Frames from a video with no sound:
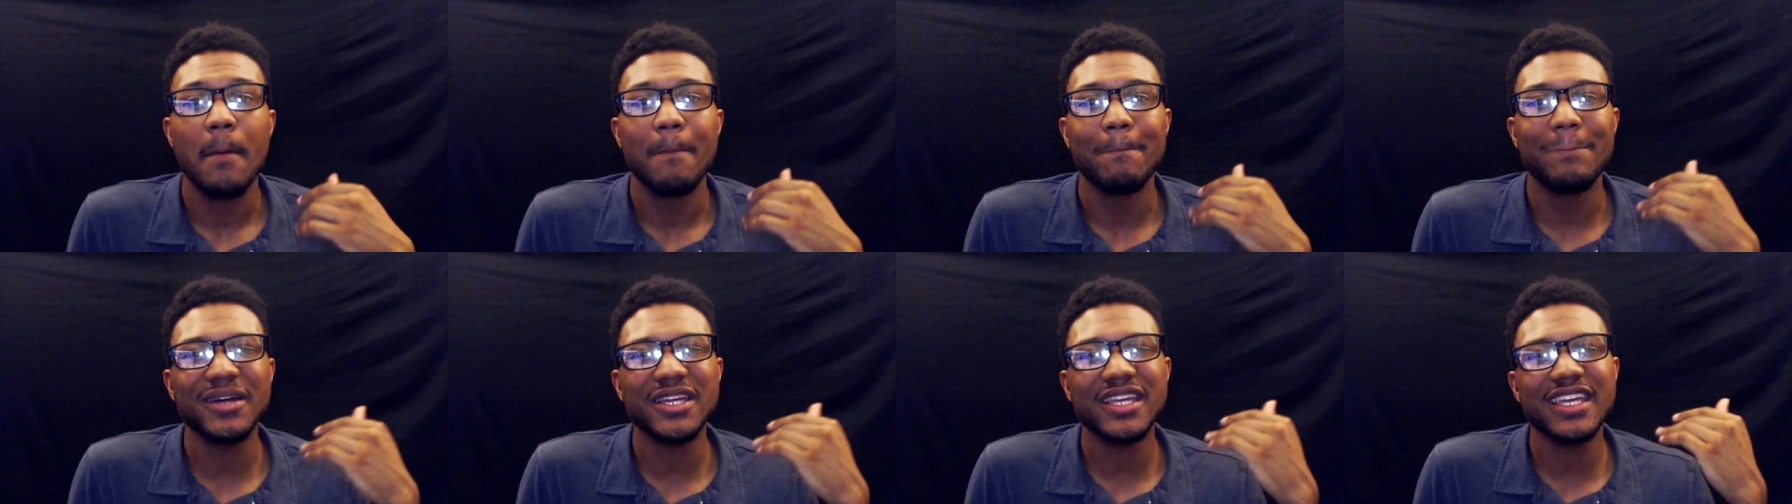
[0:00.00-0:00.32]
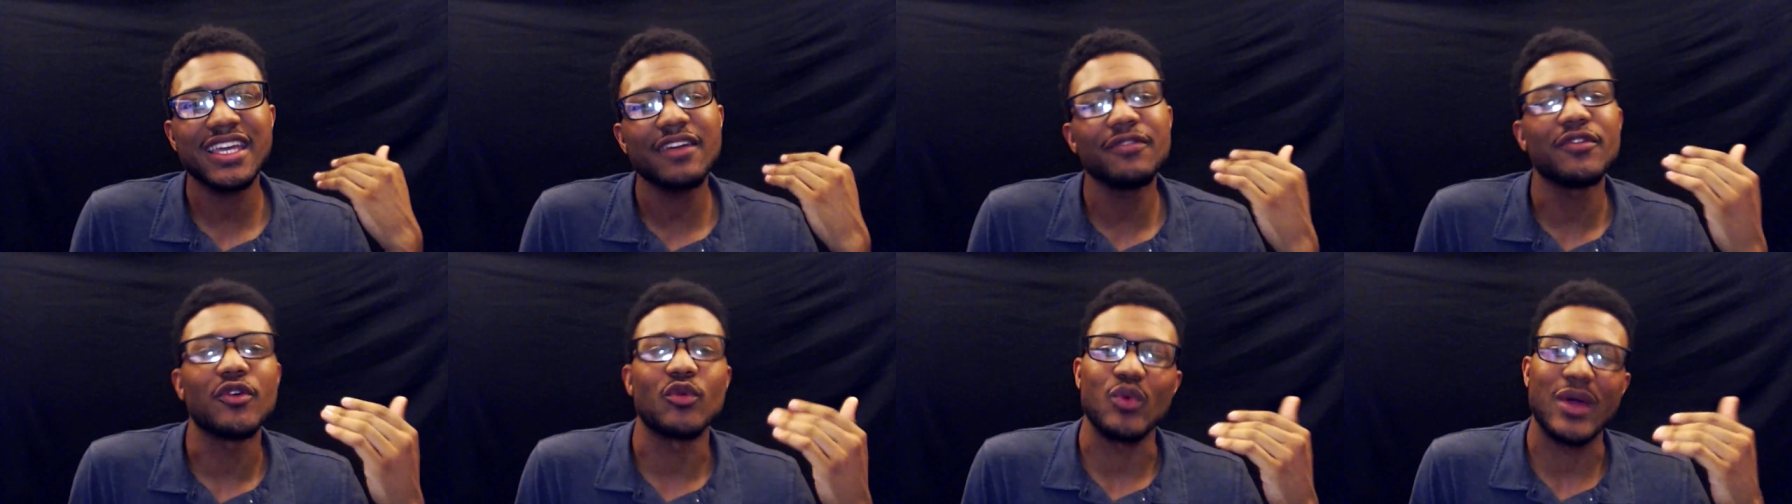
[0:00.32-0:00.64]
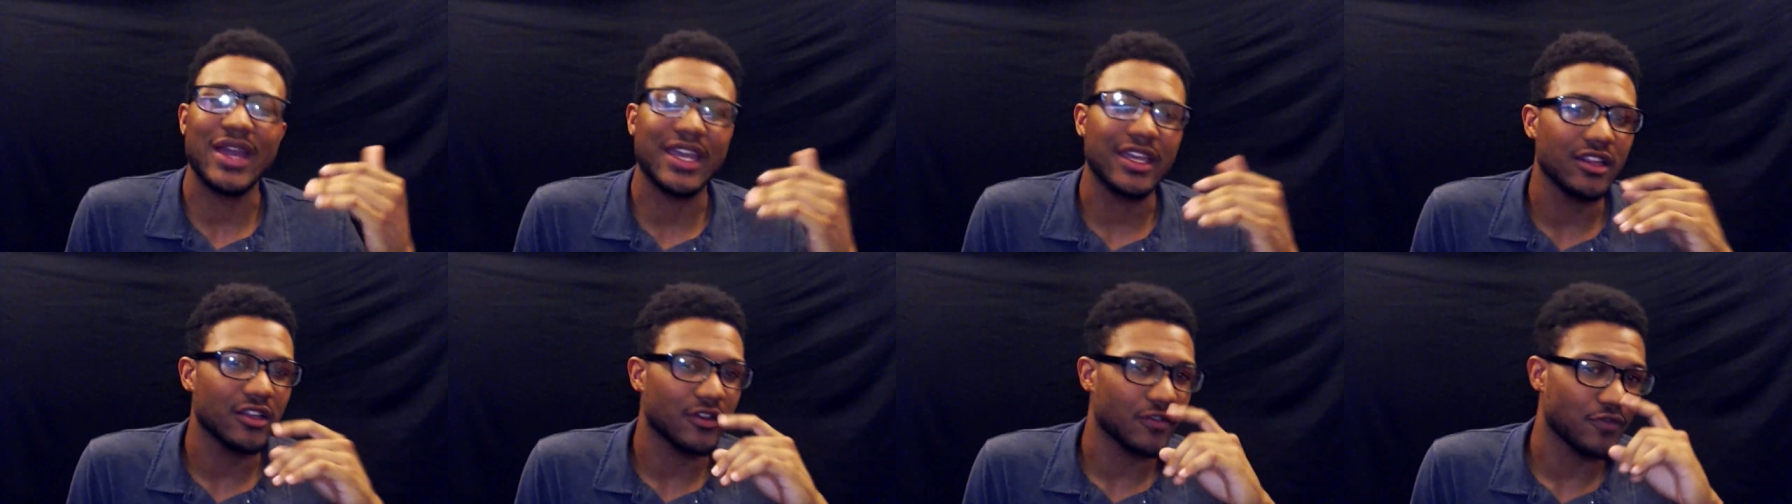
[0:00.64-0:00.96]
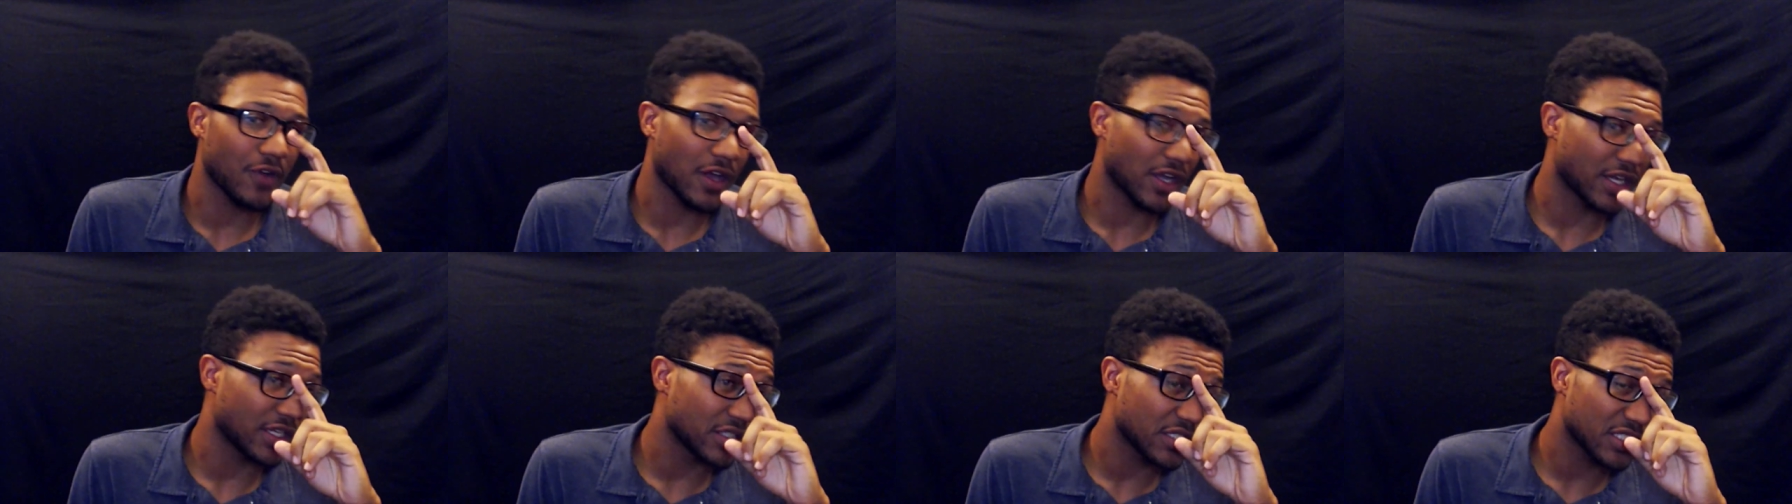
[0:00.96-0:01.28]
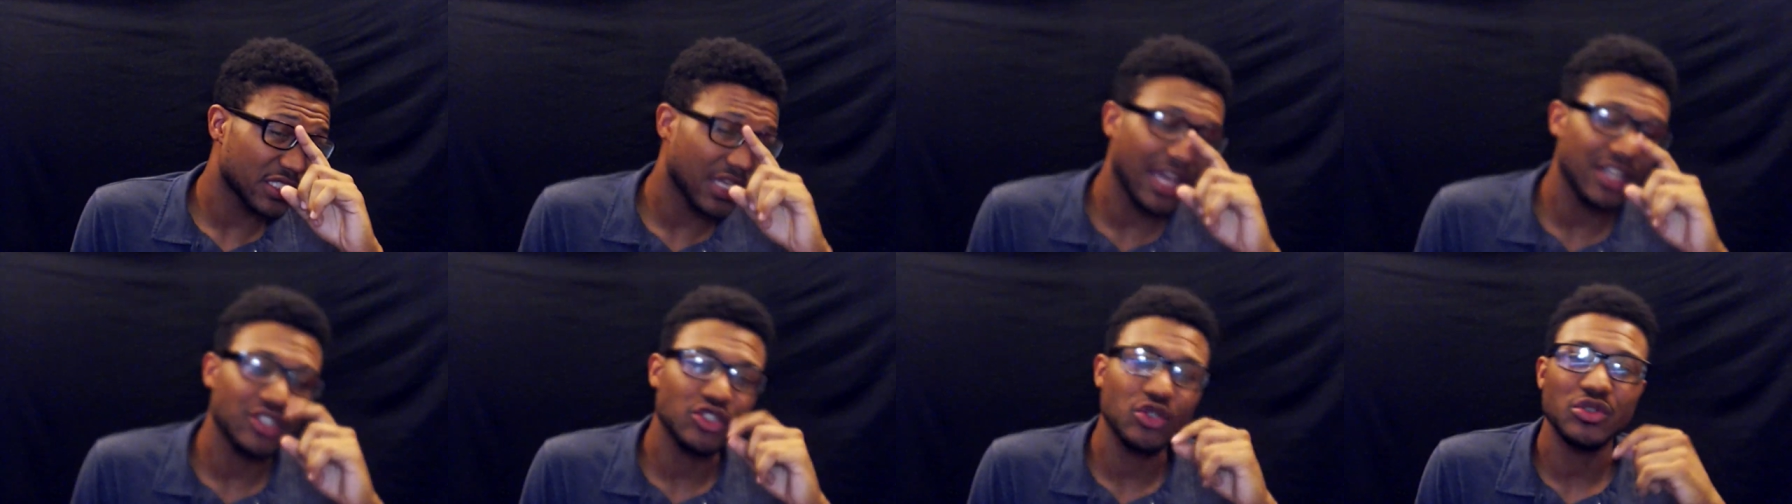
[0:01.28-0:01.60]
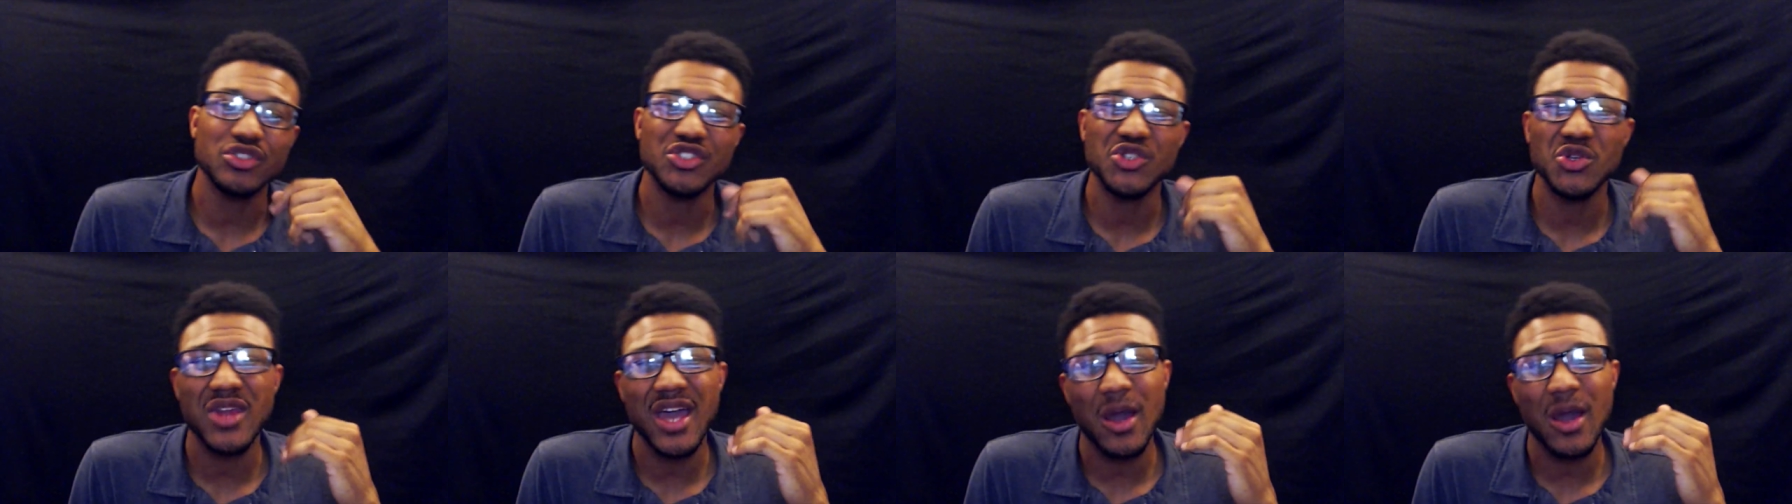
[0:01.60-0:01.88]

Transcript: but give a regular fucking schedule so